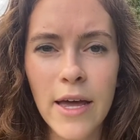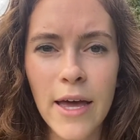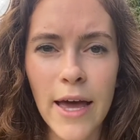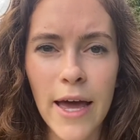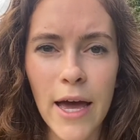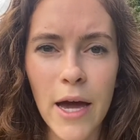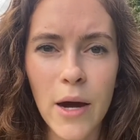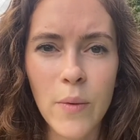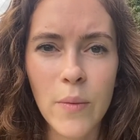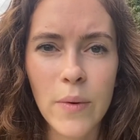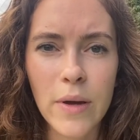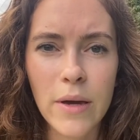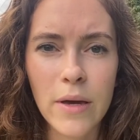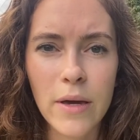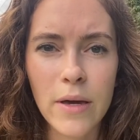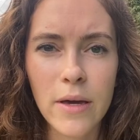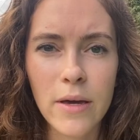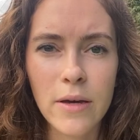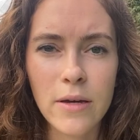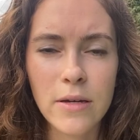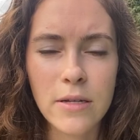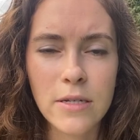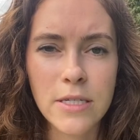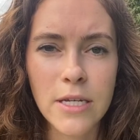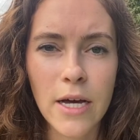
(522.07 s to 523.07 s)
And
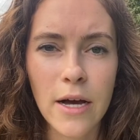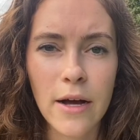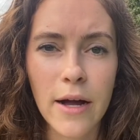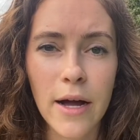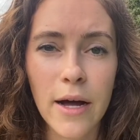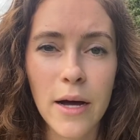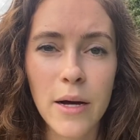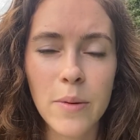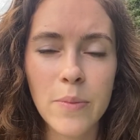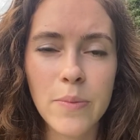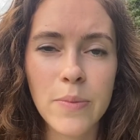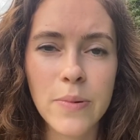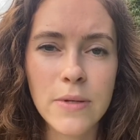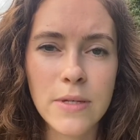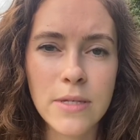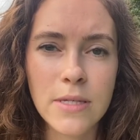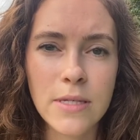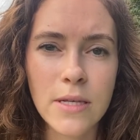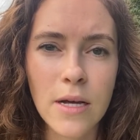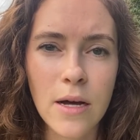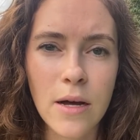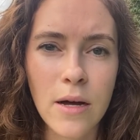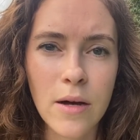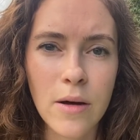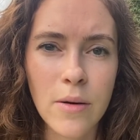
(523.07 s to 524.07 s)
we dug up
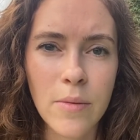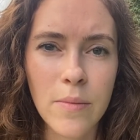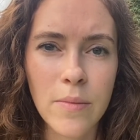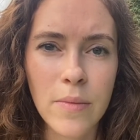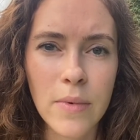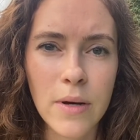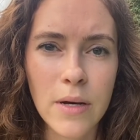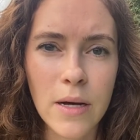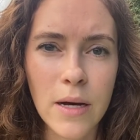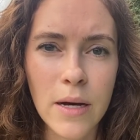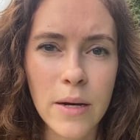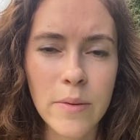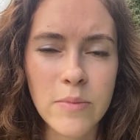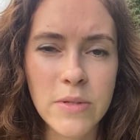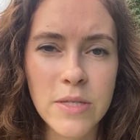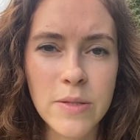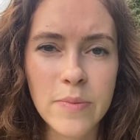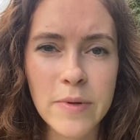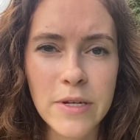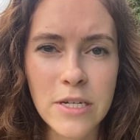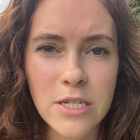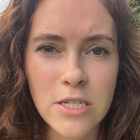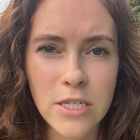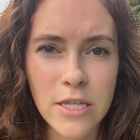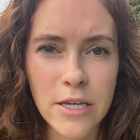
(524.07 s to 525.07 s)
some
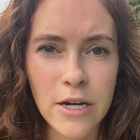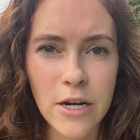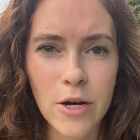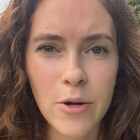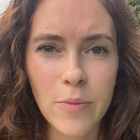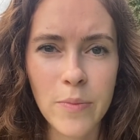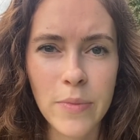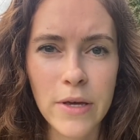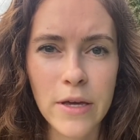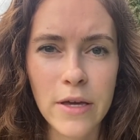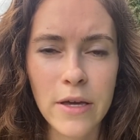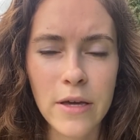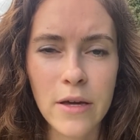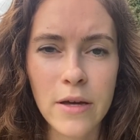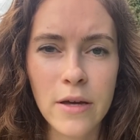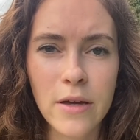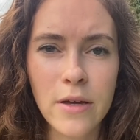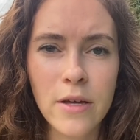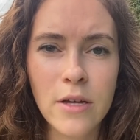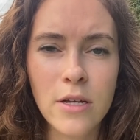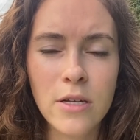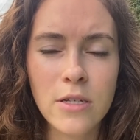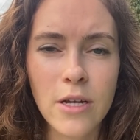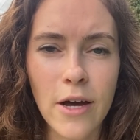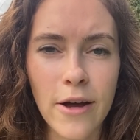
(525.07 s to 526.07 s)
speech therapy
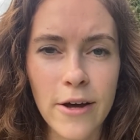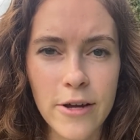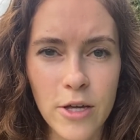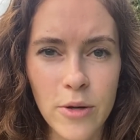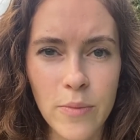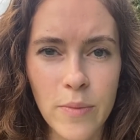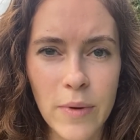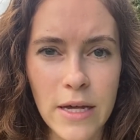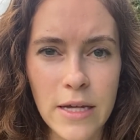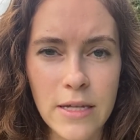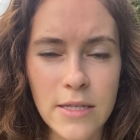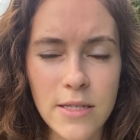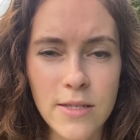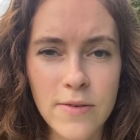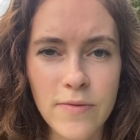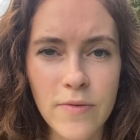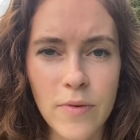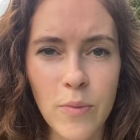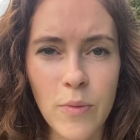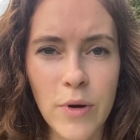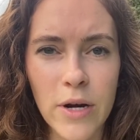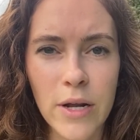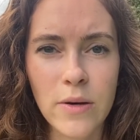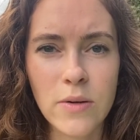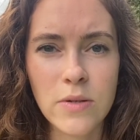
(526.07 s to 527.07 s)
documents
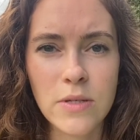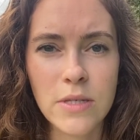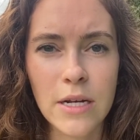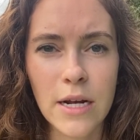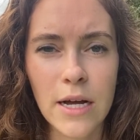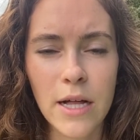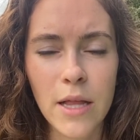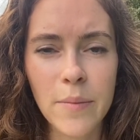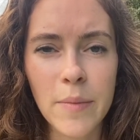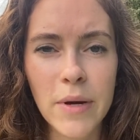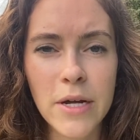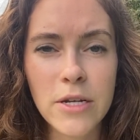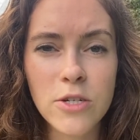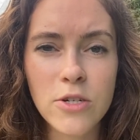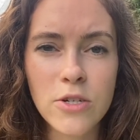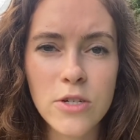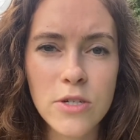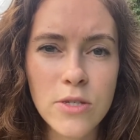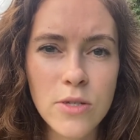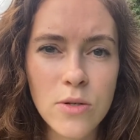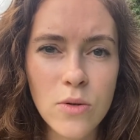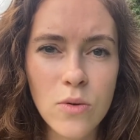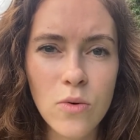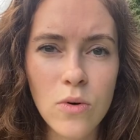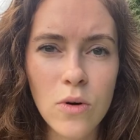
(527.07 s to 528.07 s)
from when I was in elementary
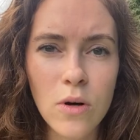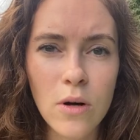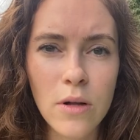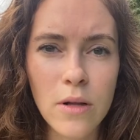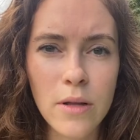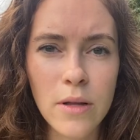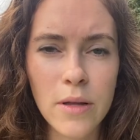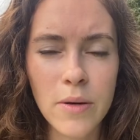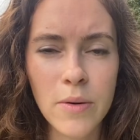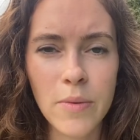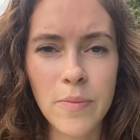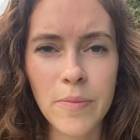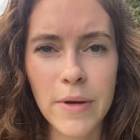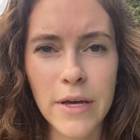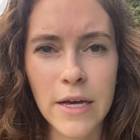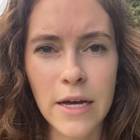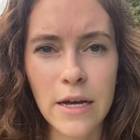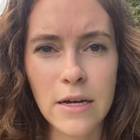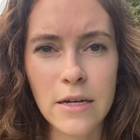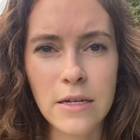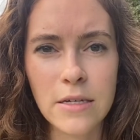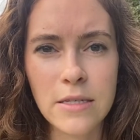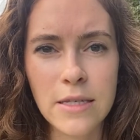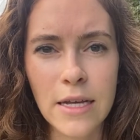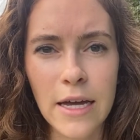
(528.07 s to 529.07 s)
school,
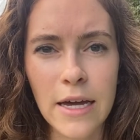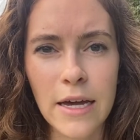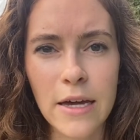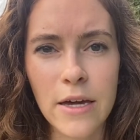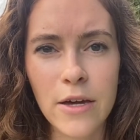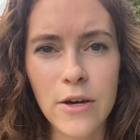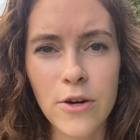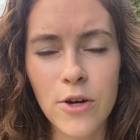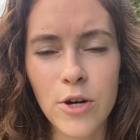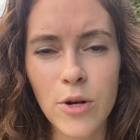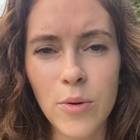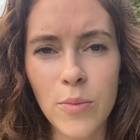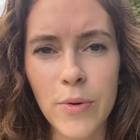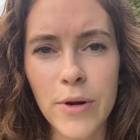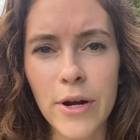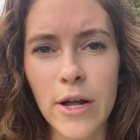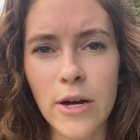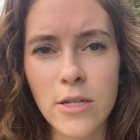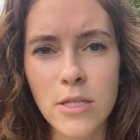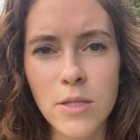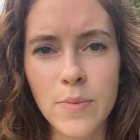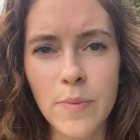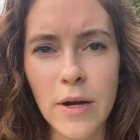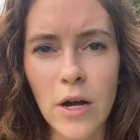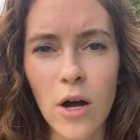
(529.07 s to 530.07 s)
because I couldn't
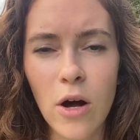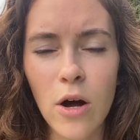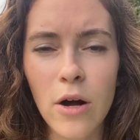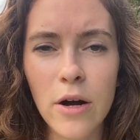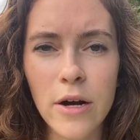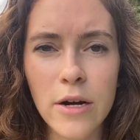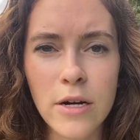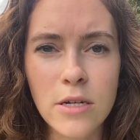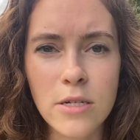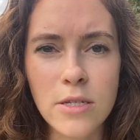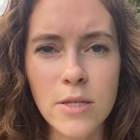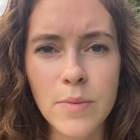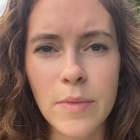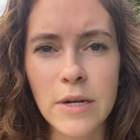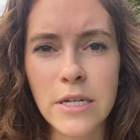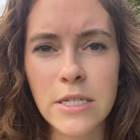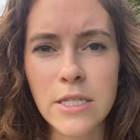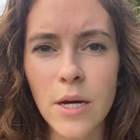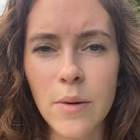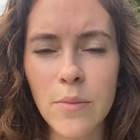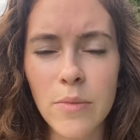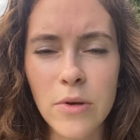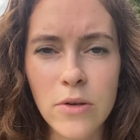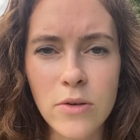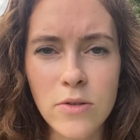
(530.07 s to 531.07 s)
pronounce my R's and my
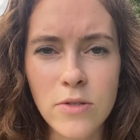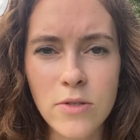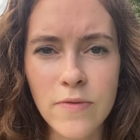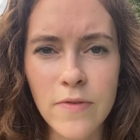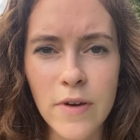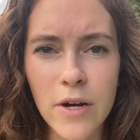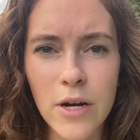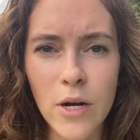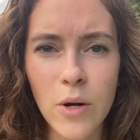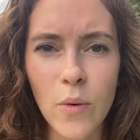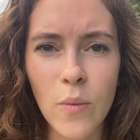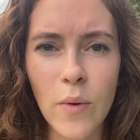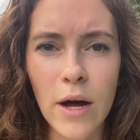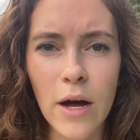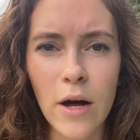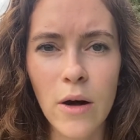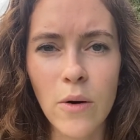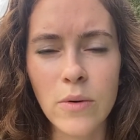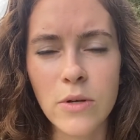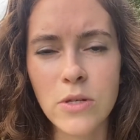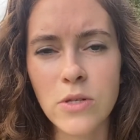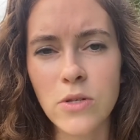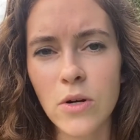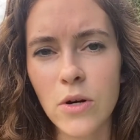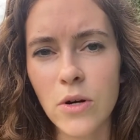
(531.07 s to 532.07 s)
W's very well
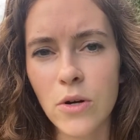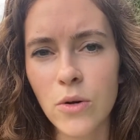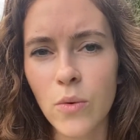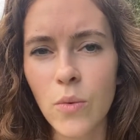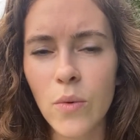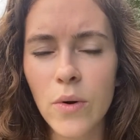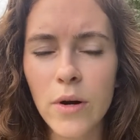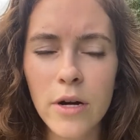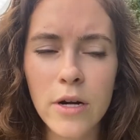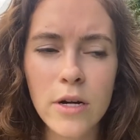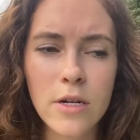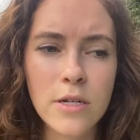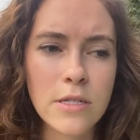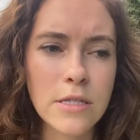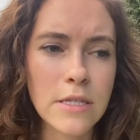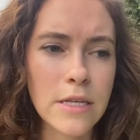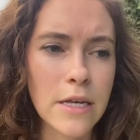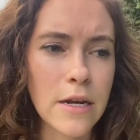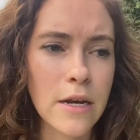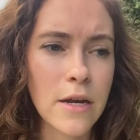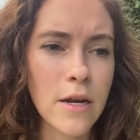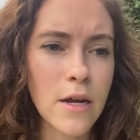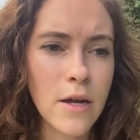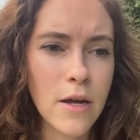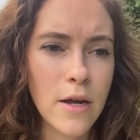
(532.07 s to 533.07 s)
with certain words.
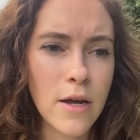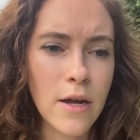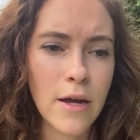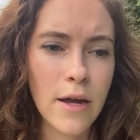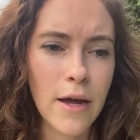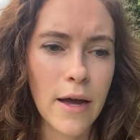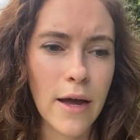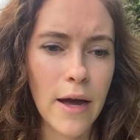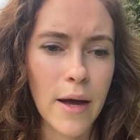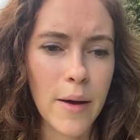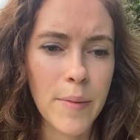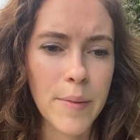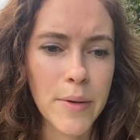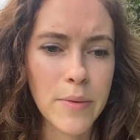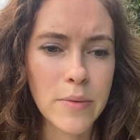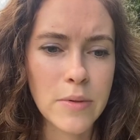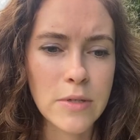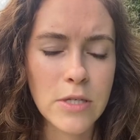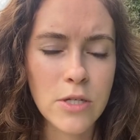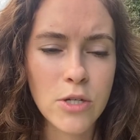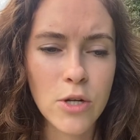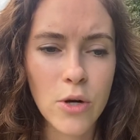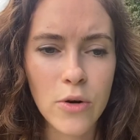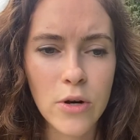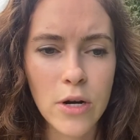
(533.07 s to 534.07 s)
And it
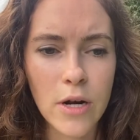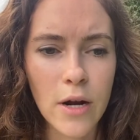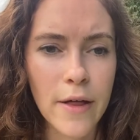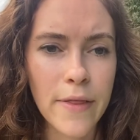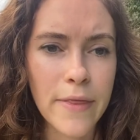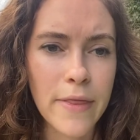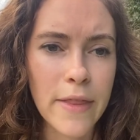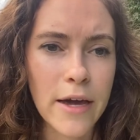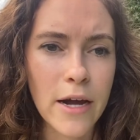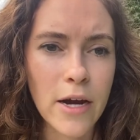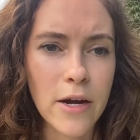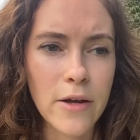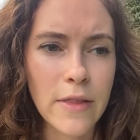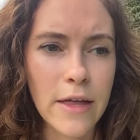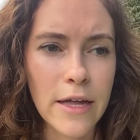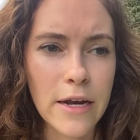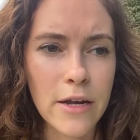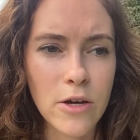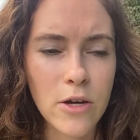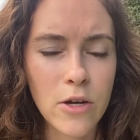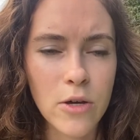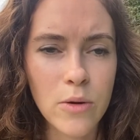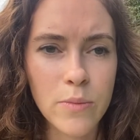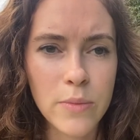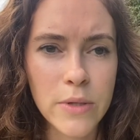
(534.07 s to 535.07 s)
was noted on there that
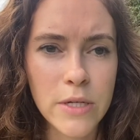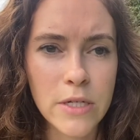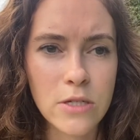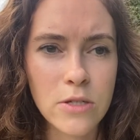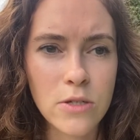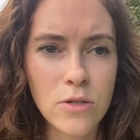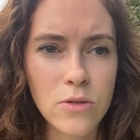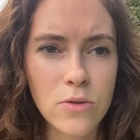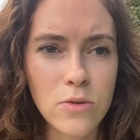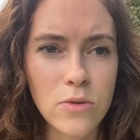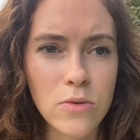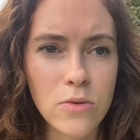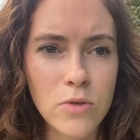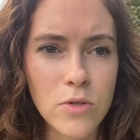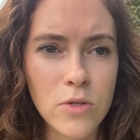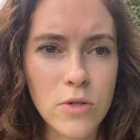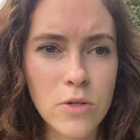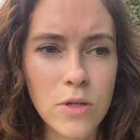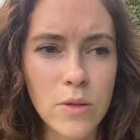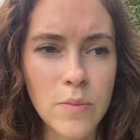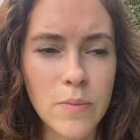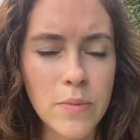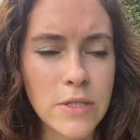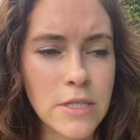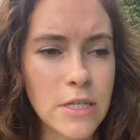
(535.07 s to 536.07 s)
it could be due to
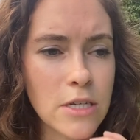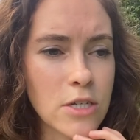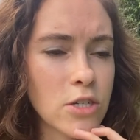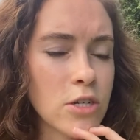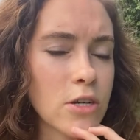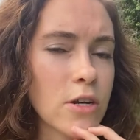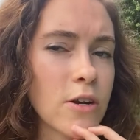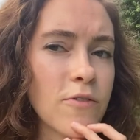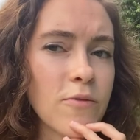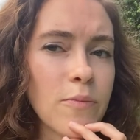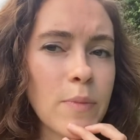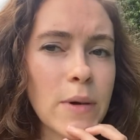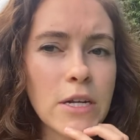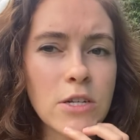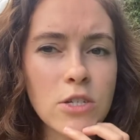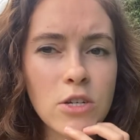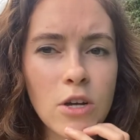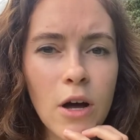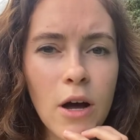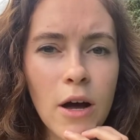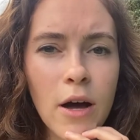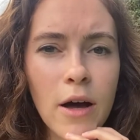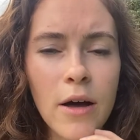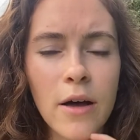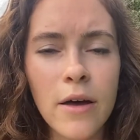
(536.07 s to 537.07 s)
the position of my
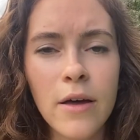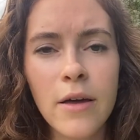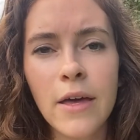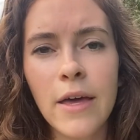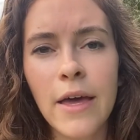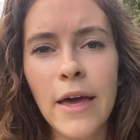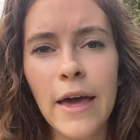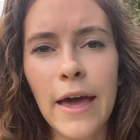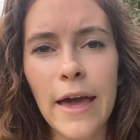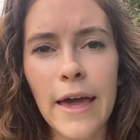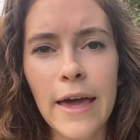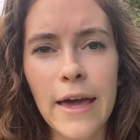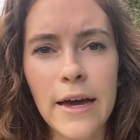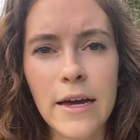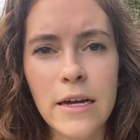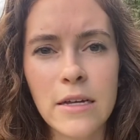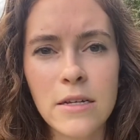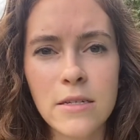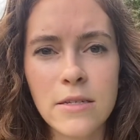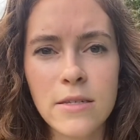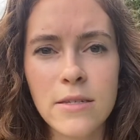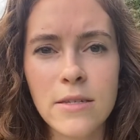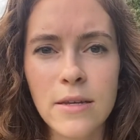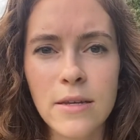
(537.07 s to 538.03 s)
jaw. And